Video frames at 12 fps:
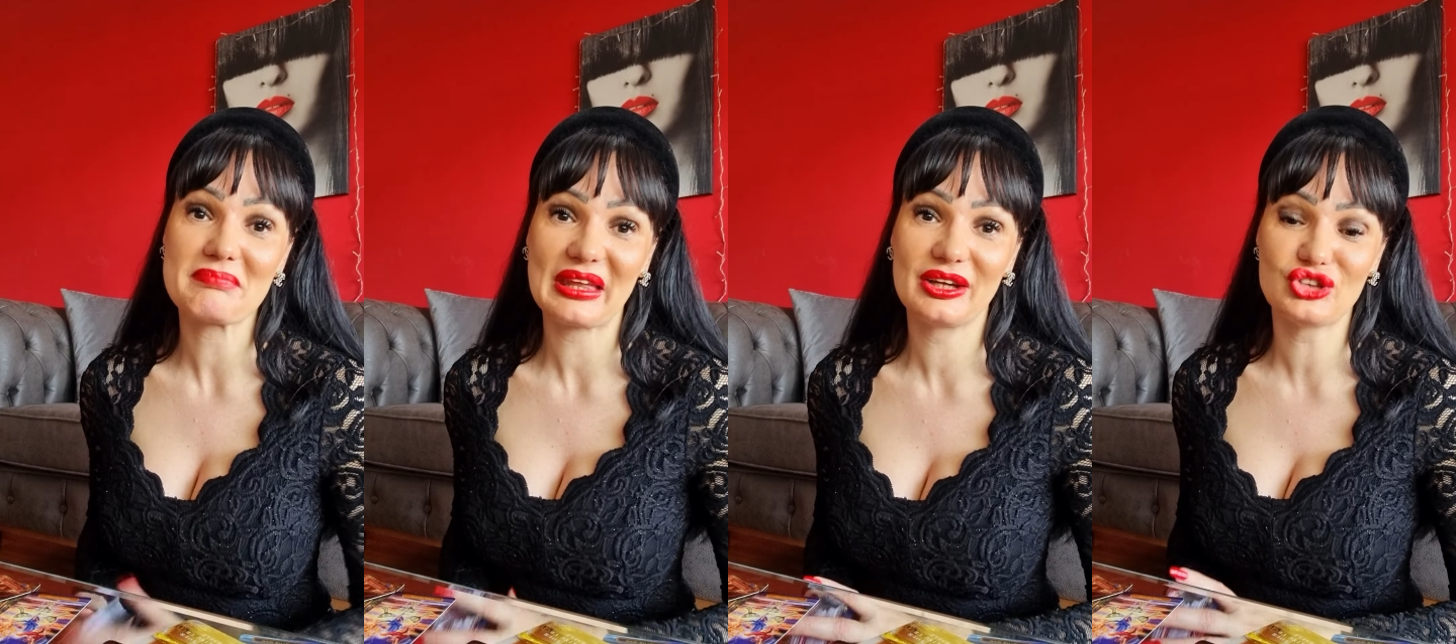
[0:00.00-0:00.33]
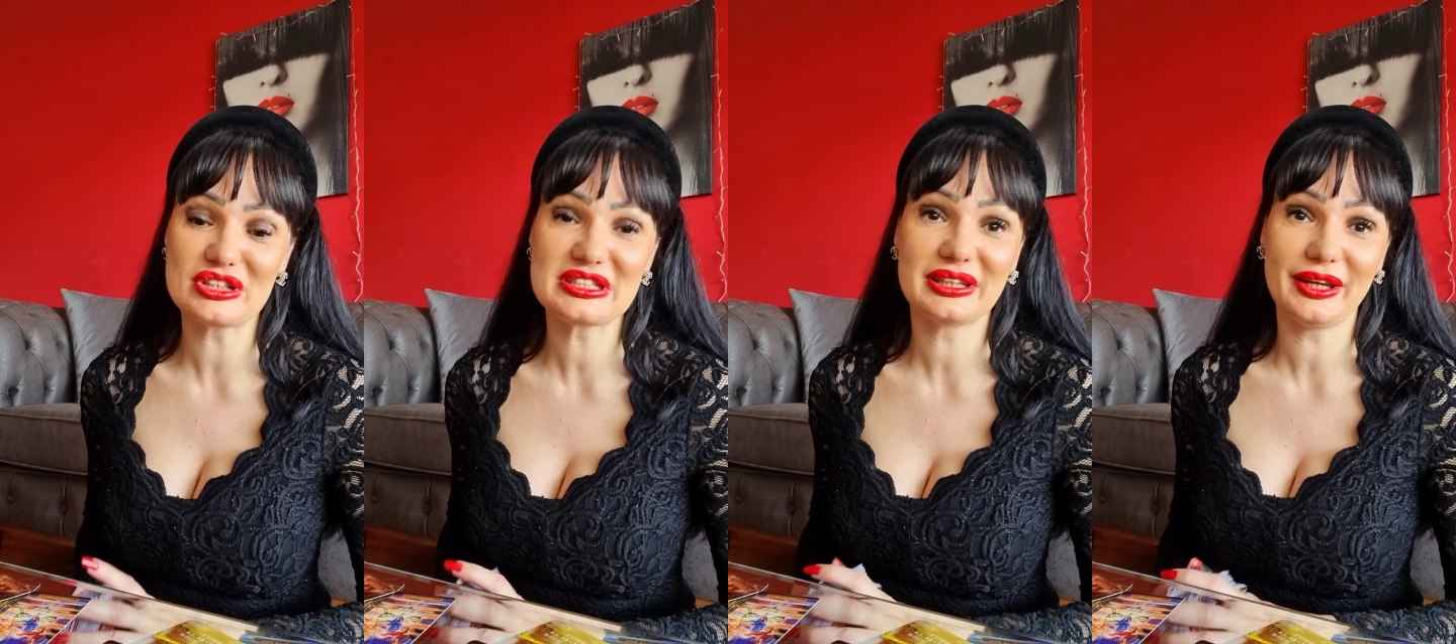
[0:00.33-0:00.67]

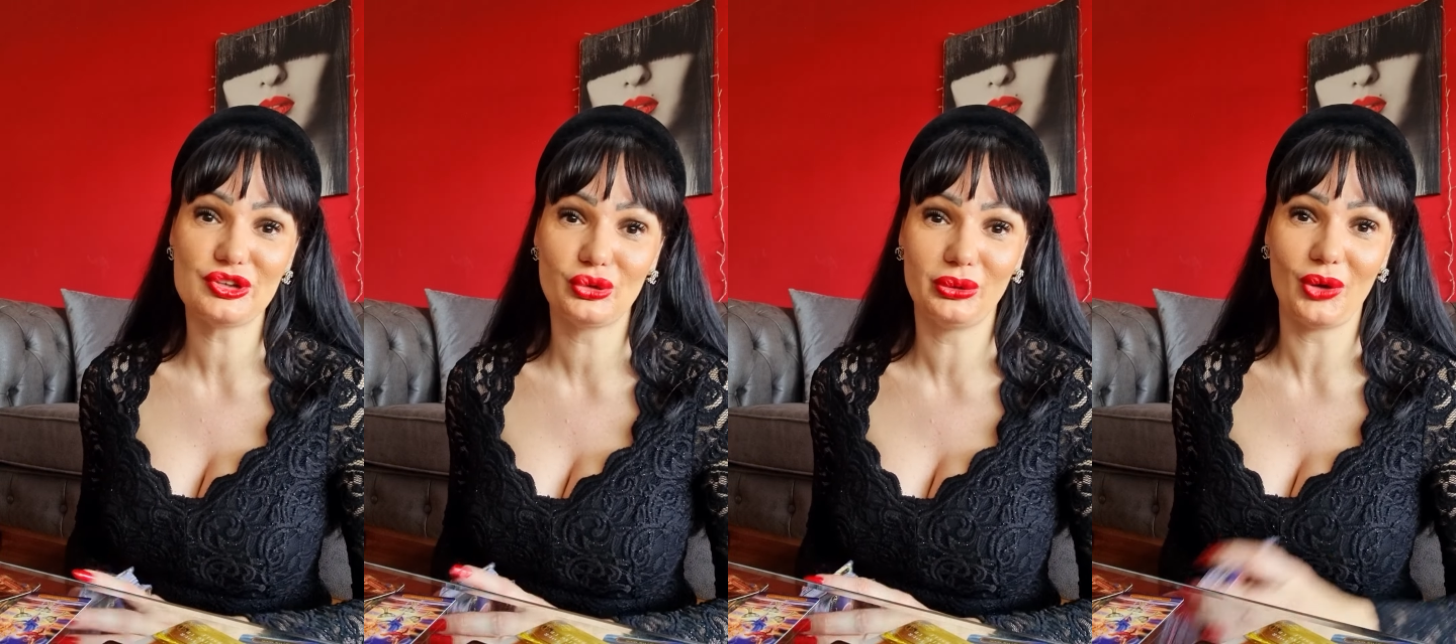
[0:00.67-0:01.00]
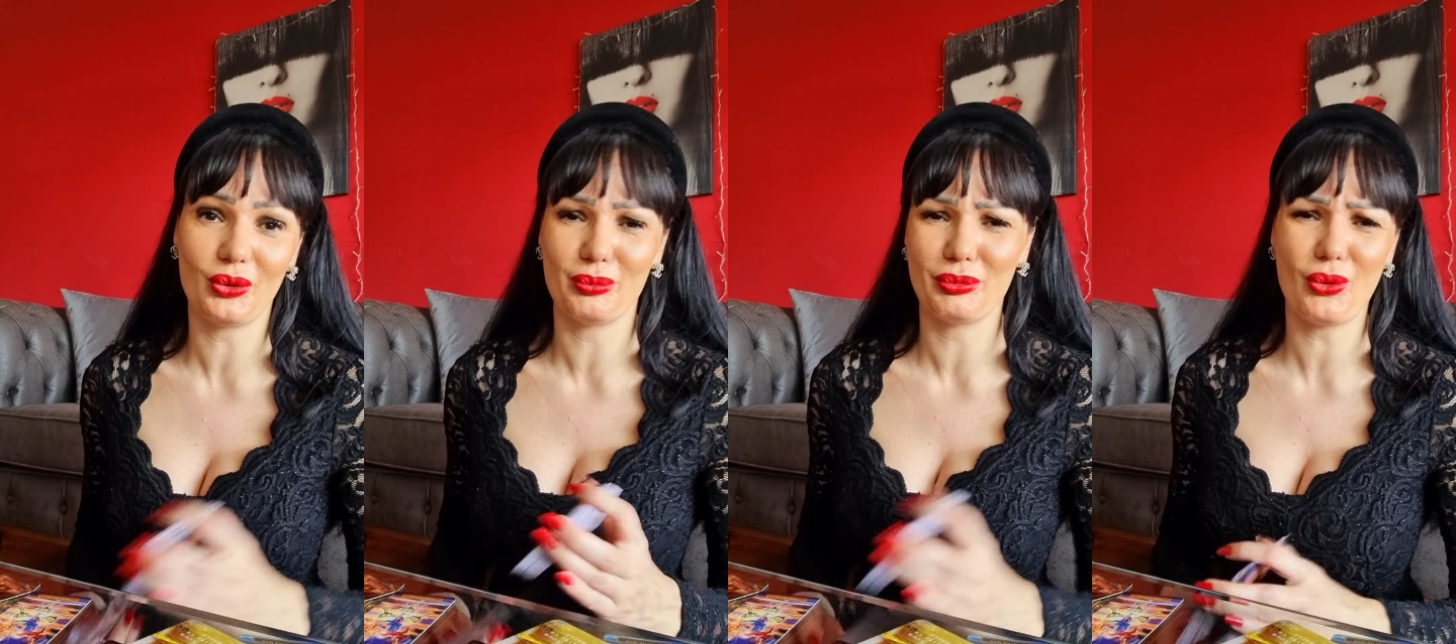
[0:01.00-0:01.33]
Just to let you
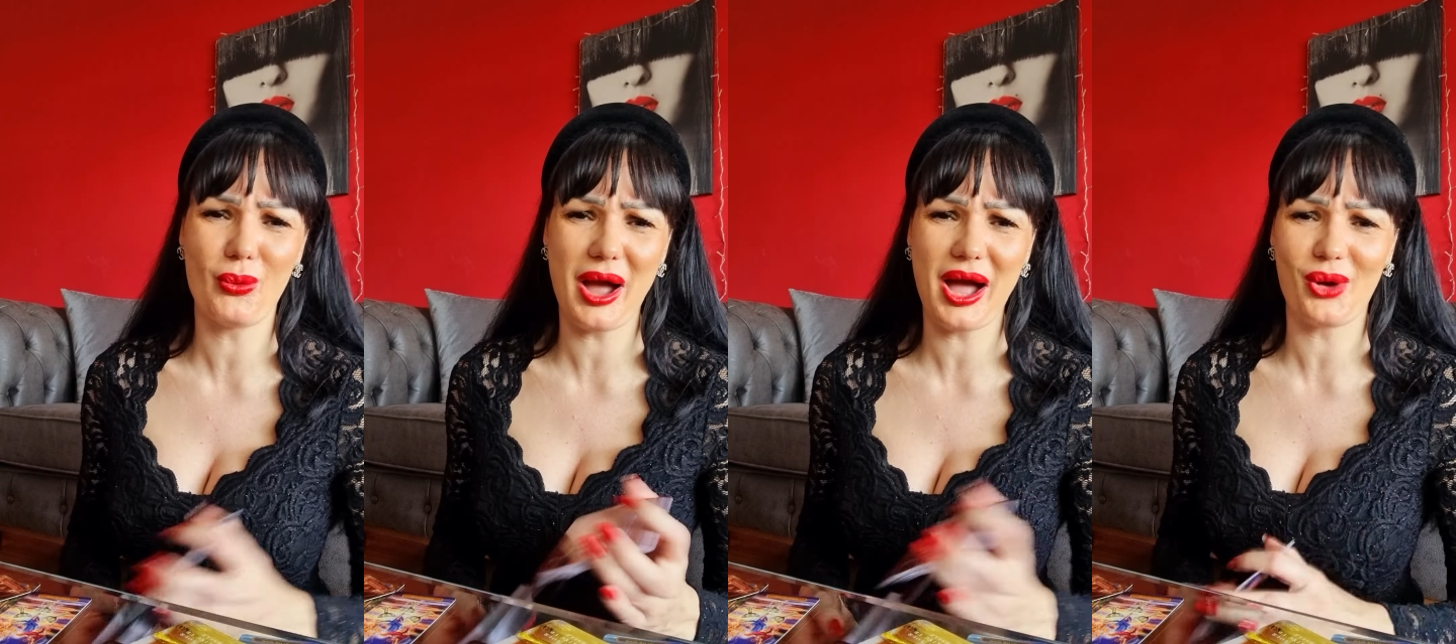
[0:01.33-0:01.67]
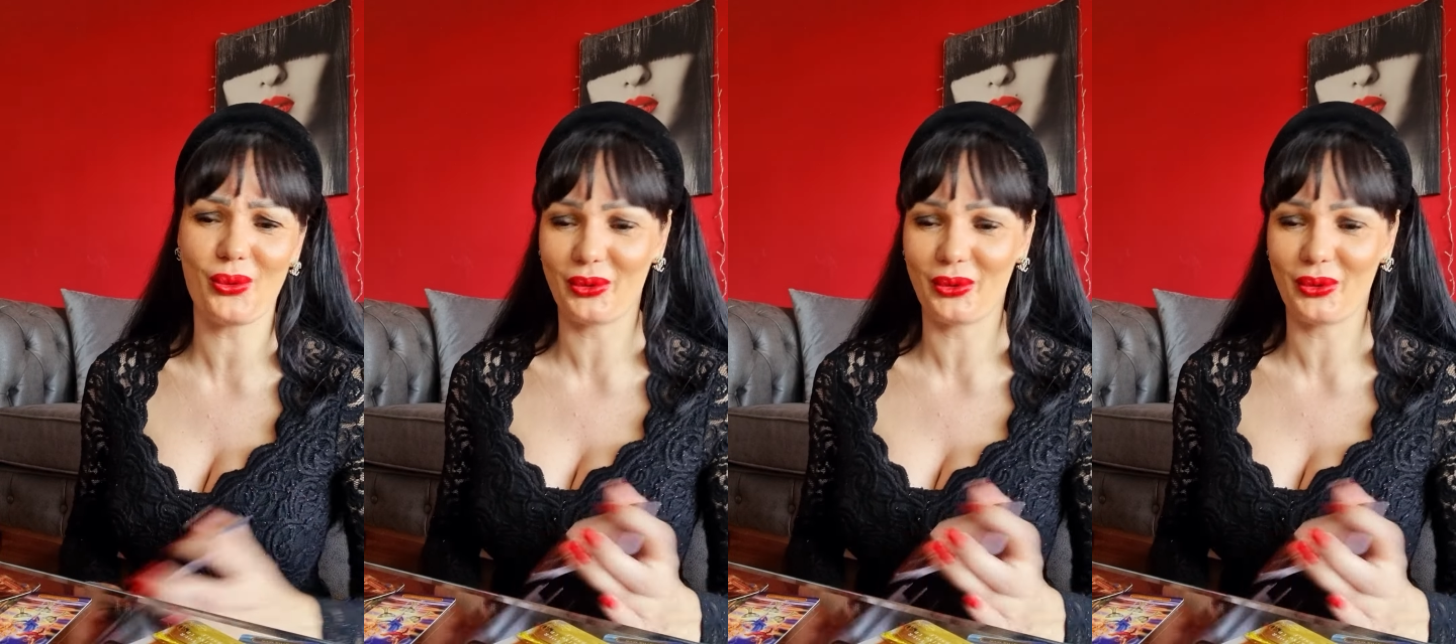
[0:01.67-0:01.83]
know. Wow.